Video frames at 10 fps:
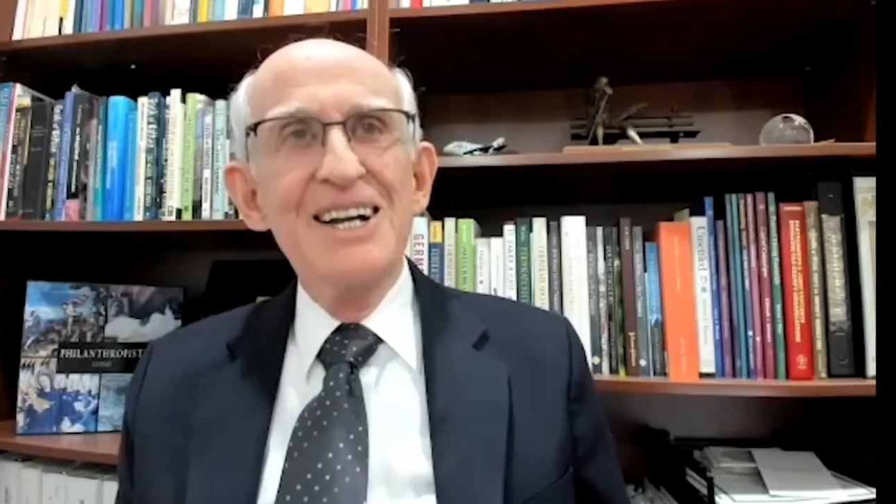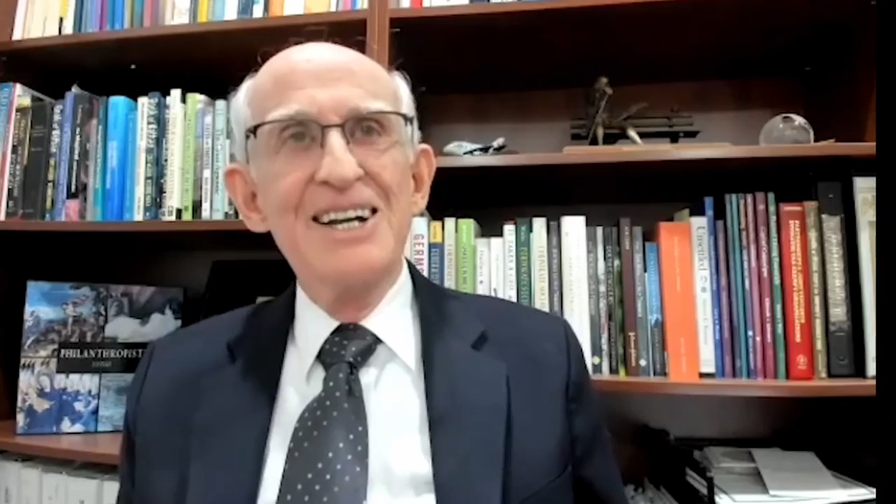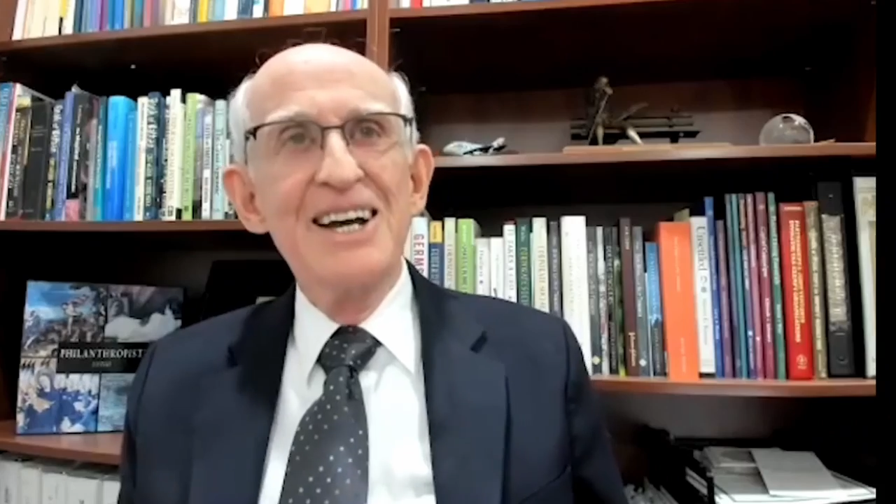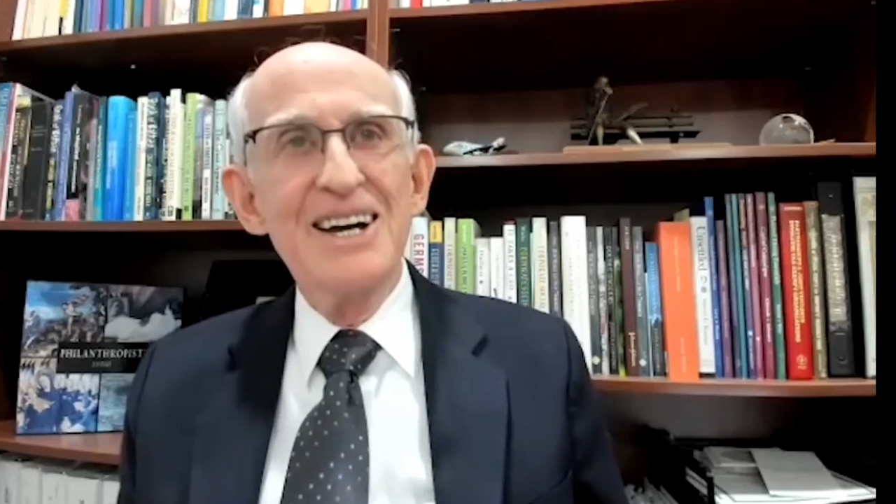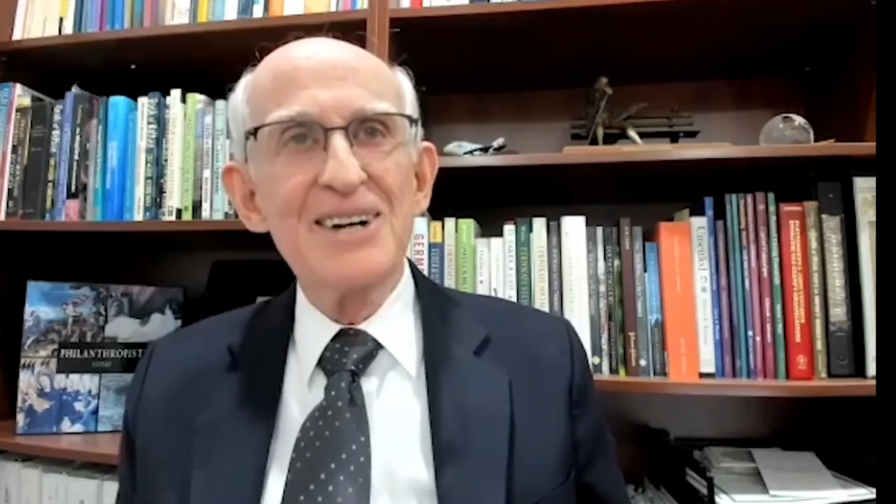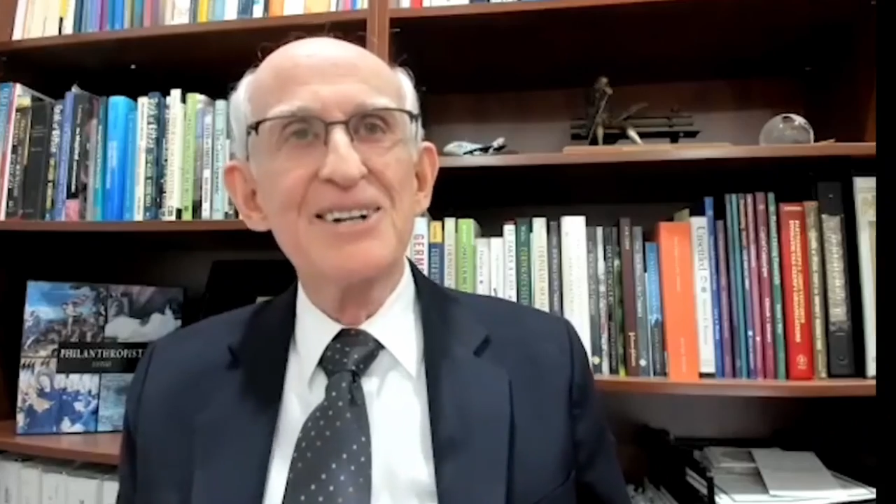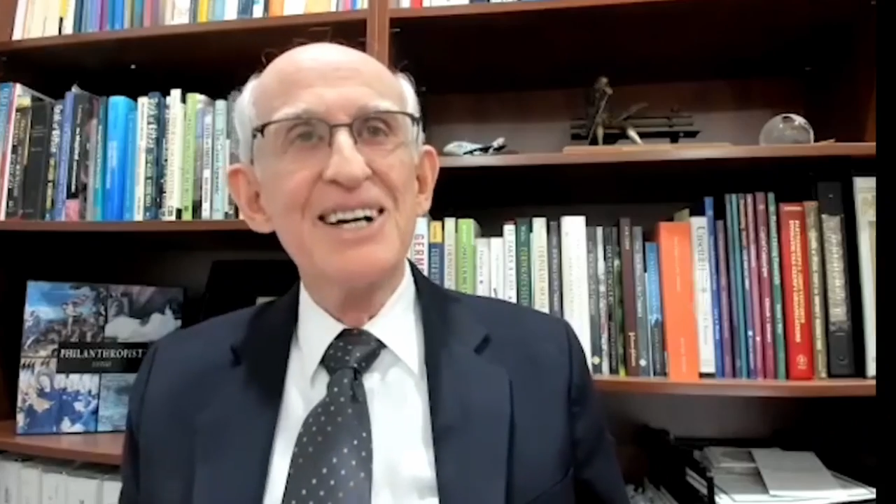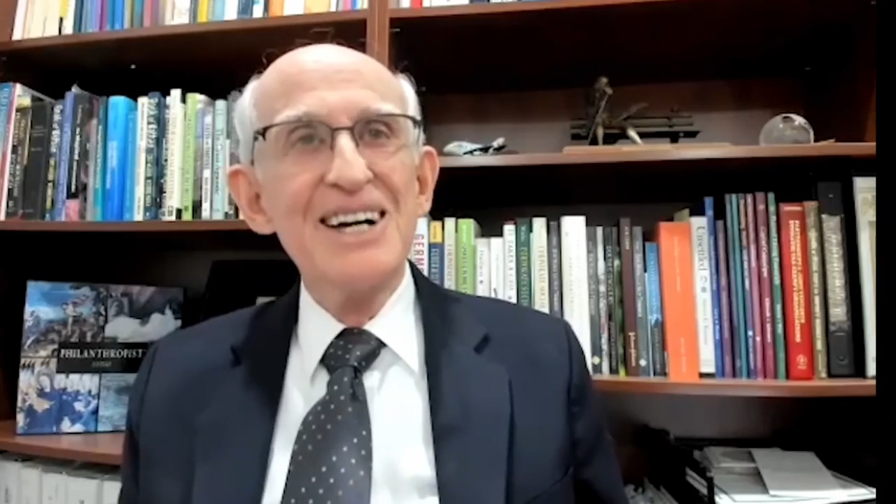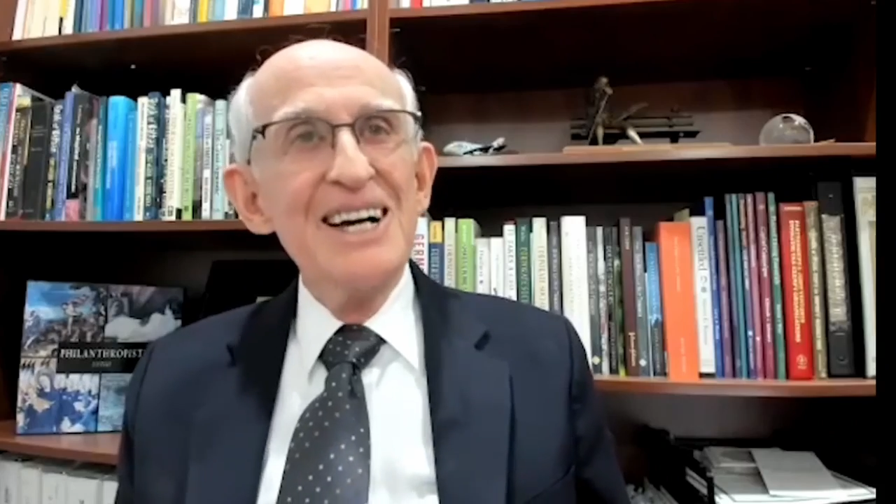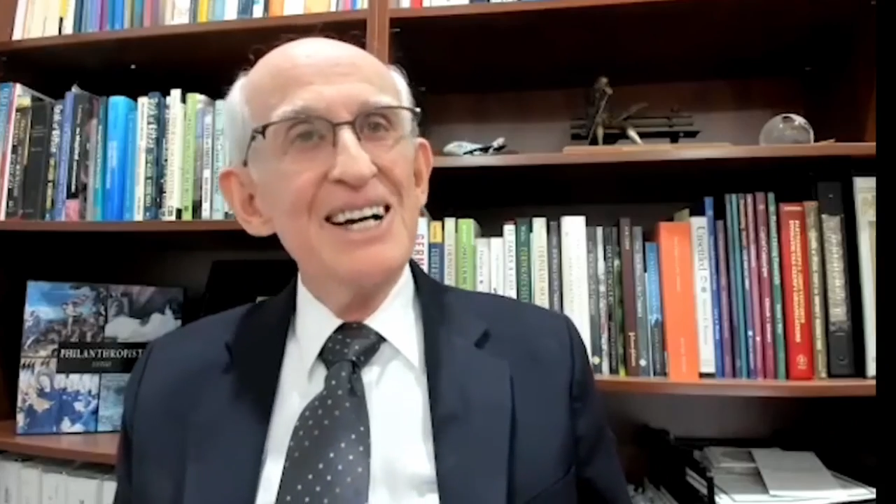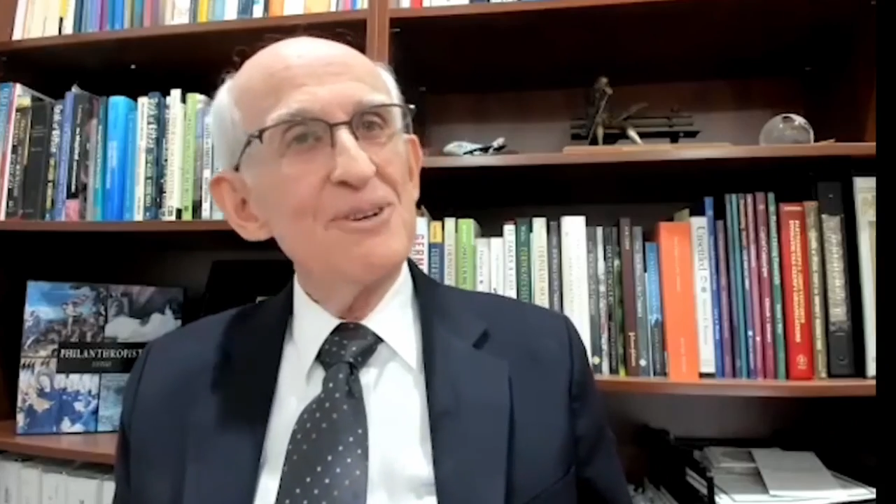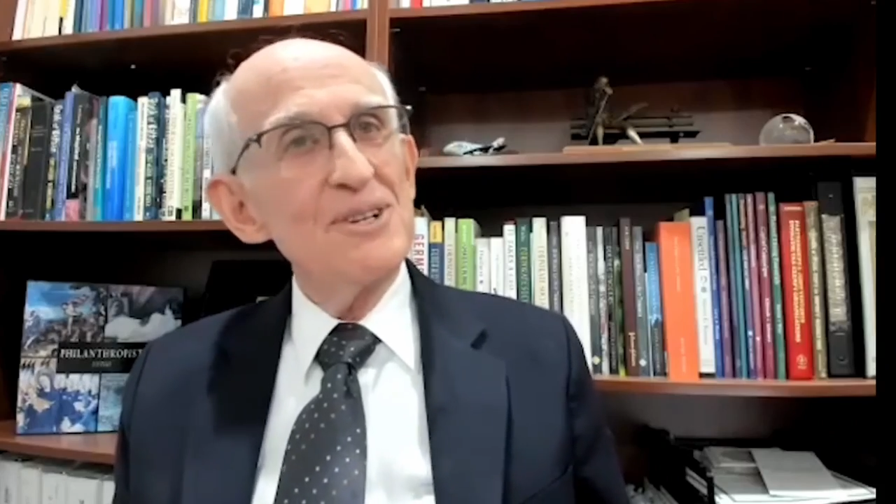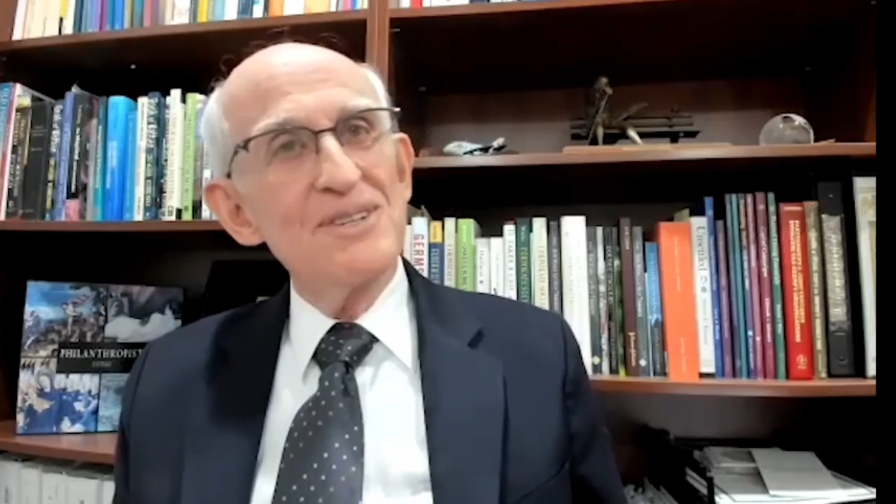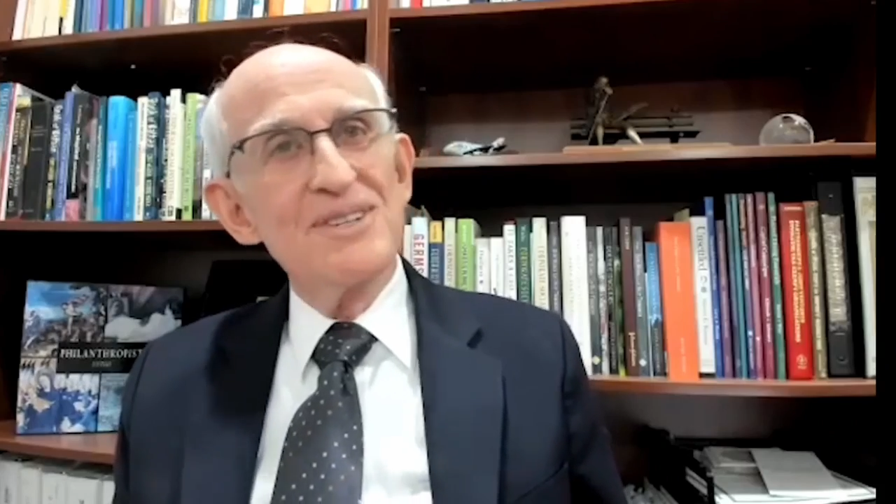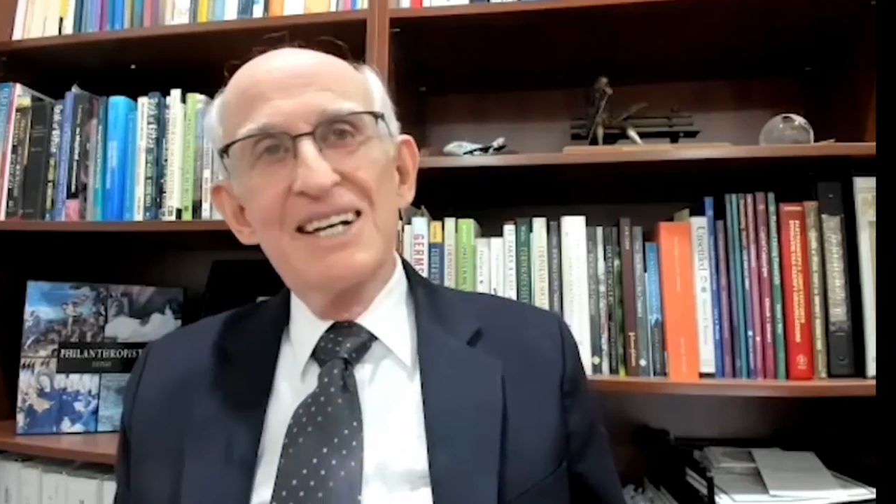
Yeah, it was